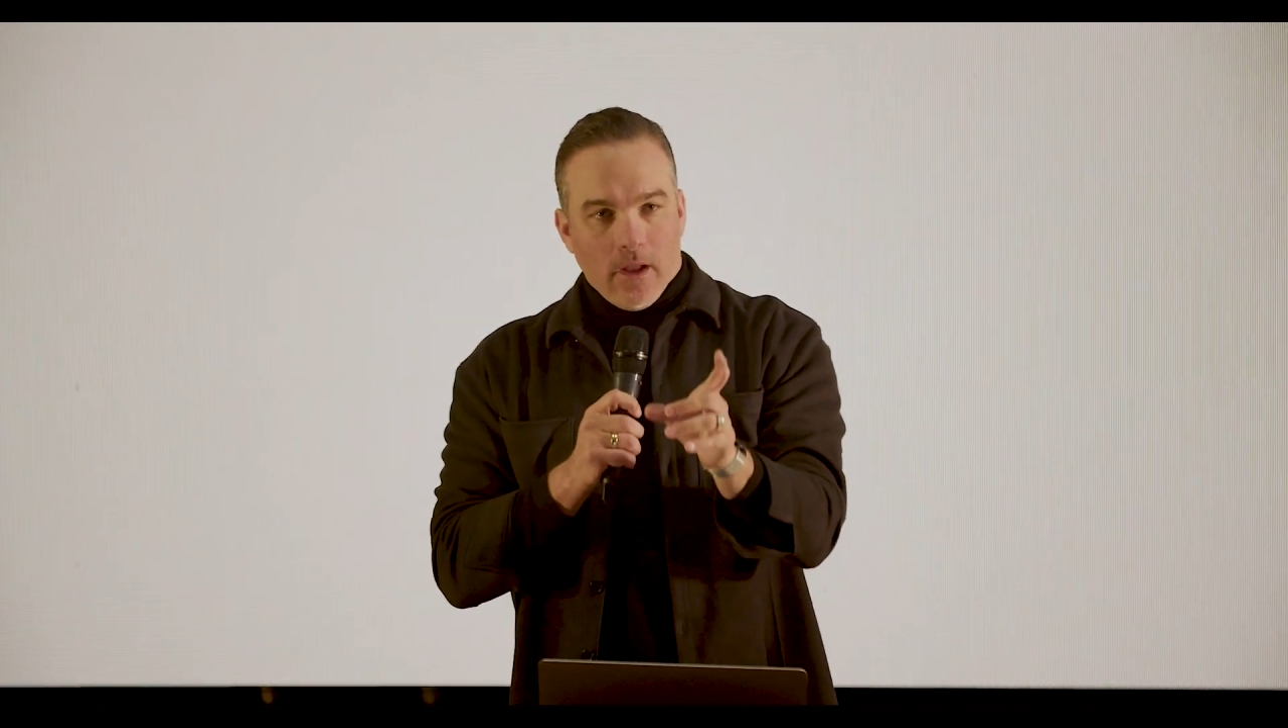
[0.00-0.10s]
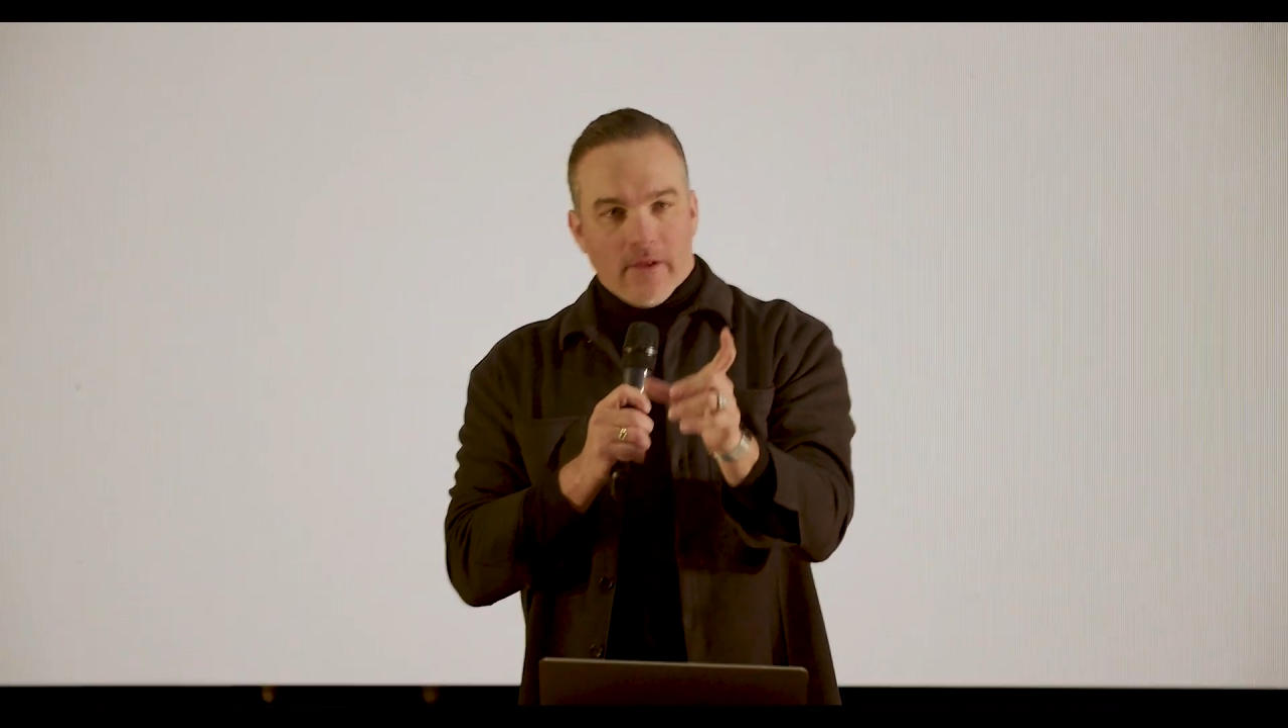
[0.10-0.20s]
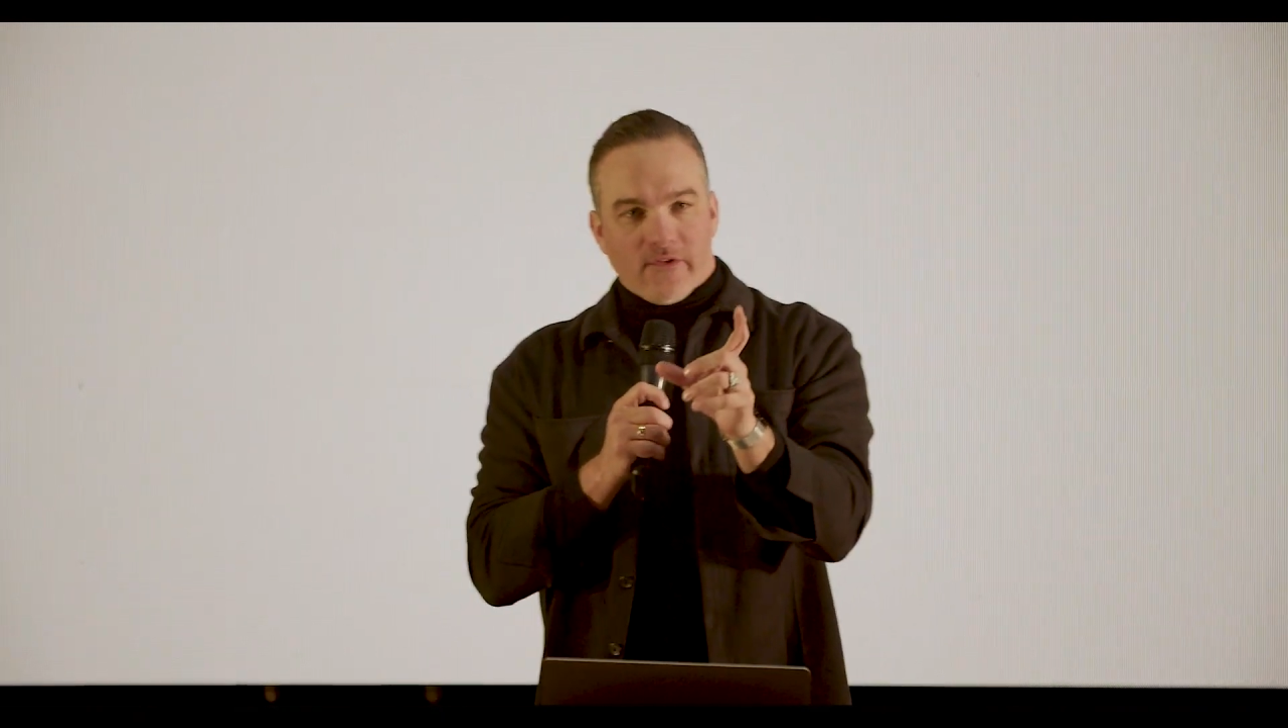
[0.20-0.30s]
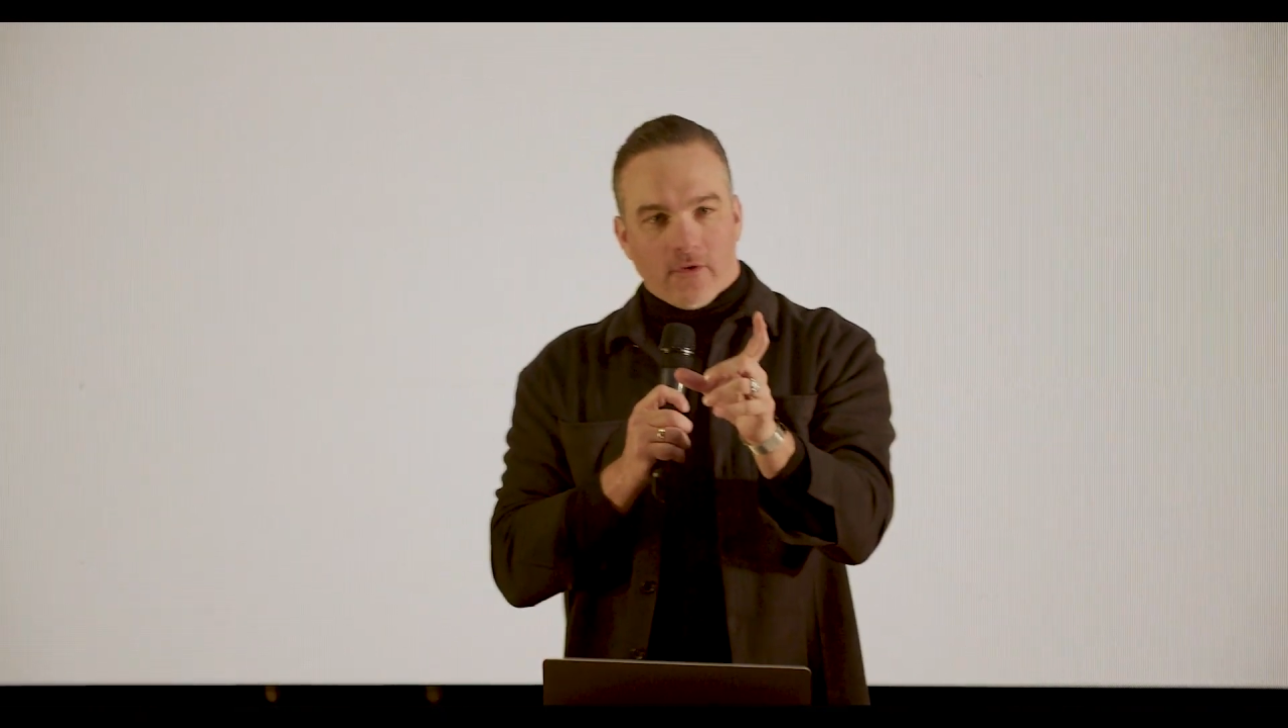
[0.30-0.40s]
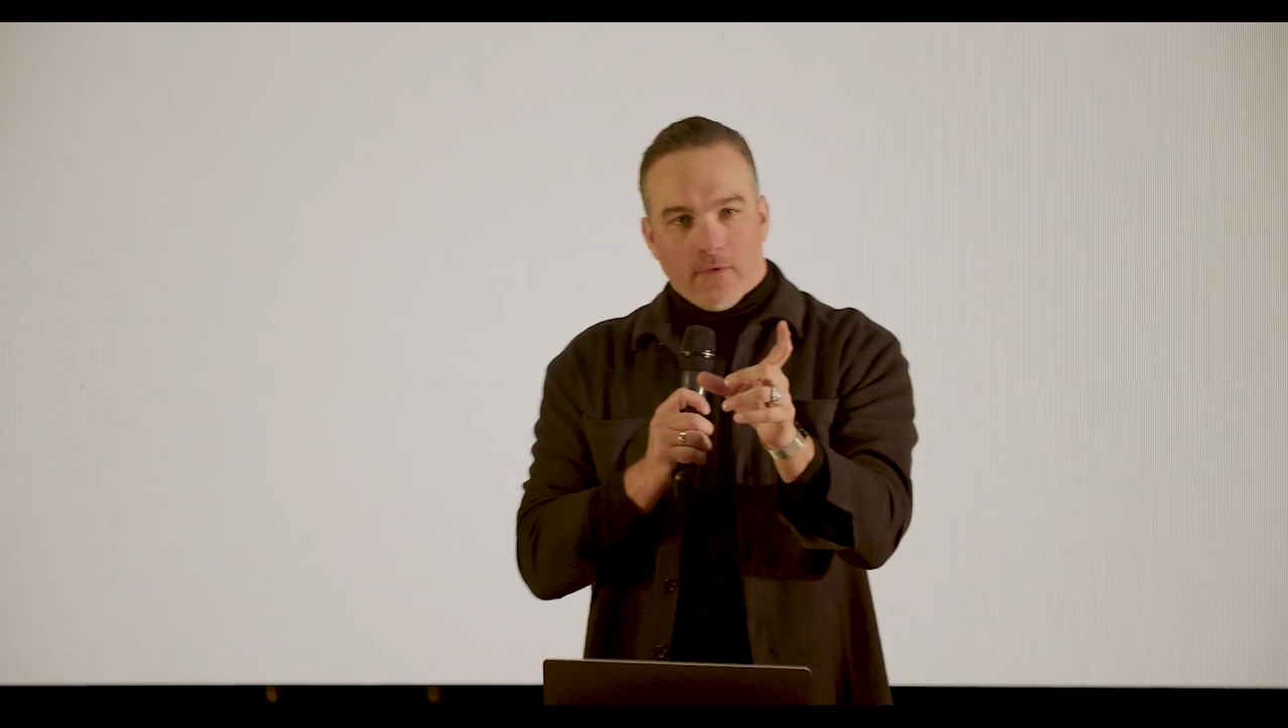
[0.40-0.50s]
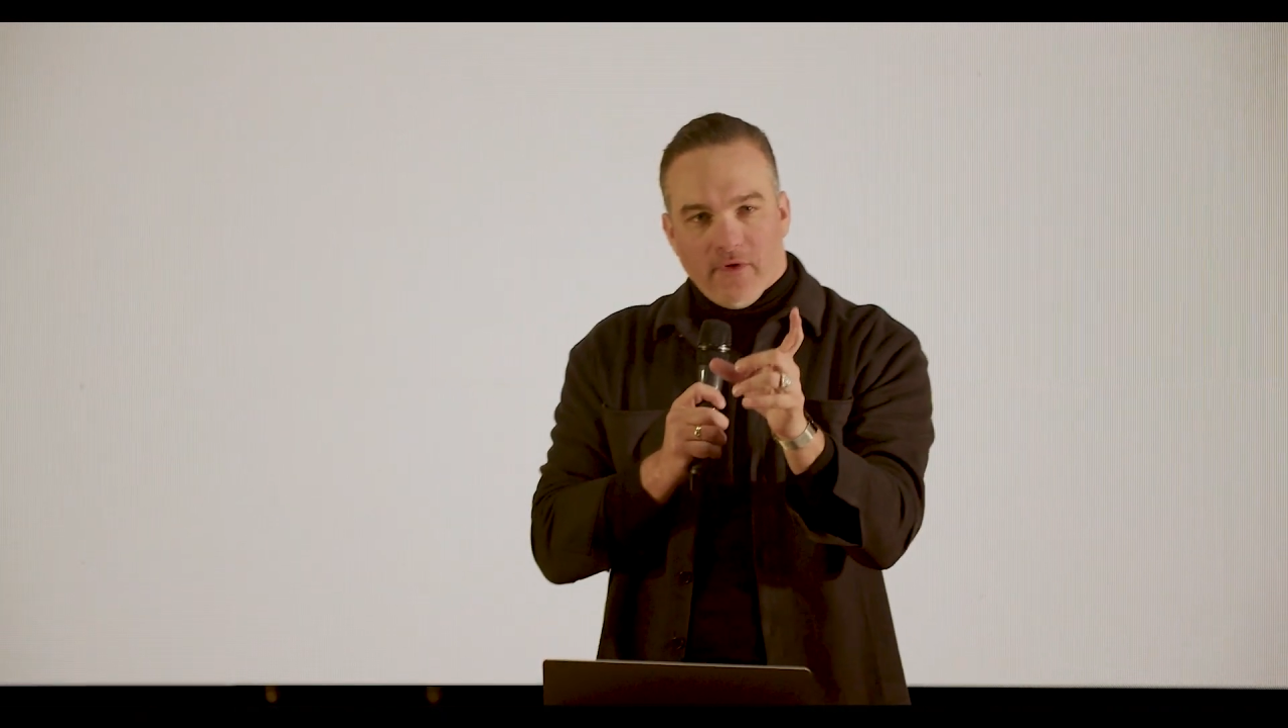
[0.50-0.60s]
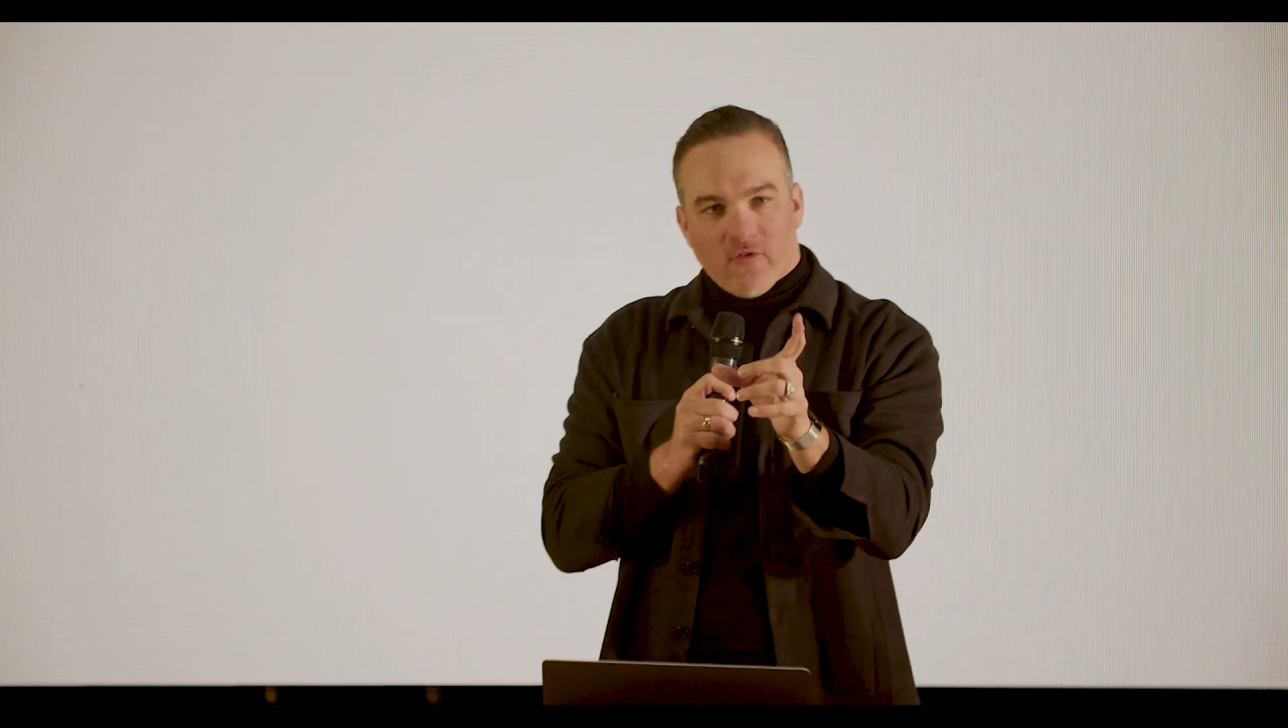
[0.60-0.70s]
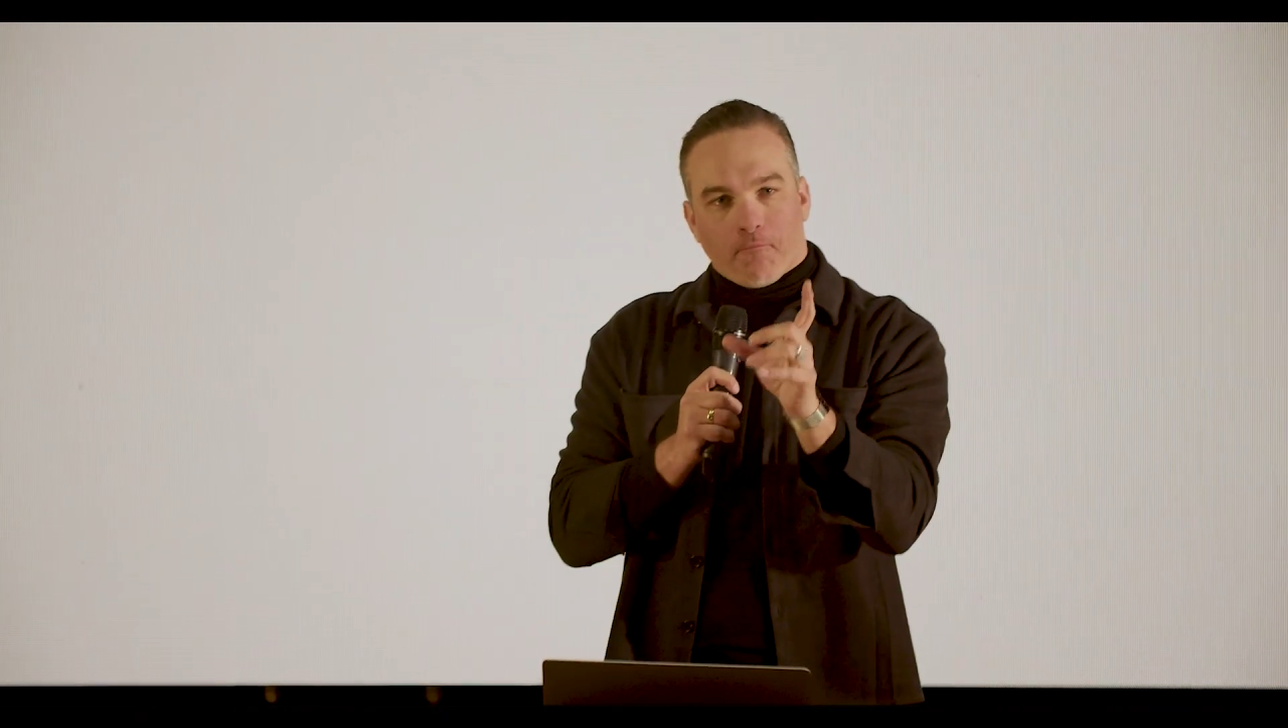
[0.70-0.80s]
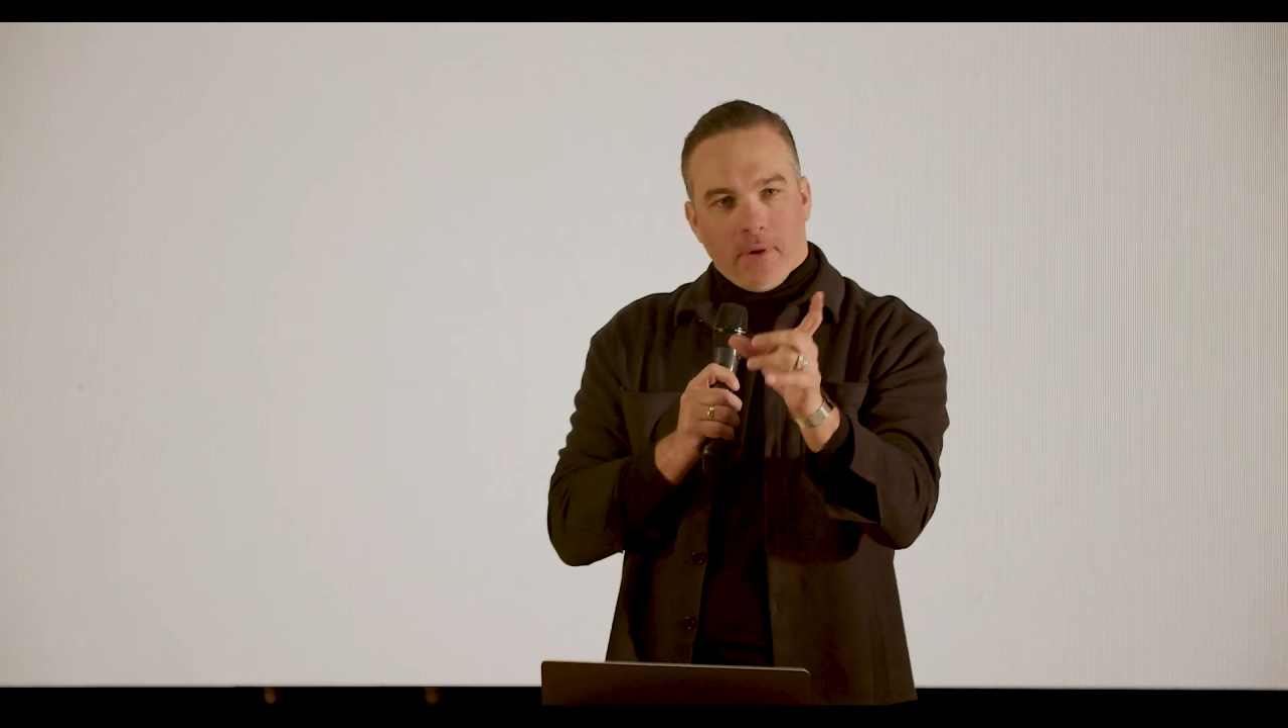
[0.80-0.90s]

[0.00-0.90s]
And so these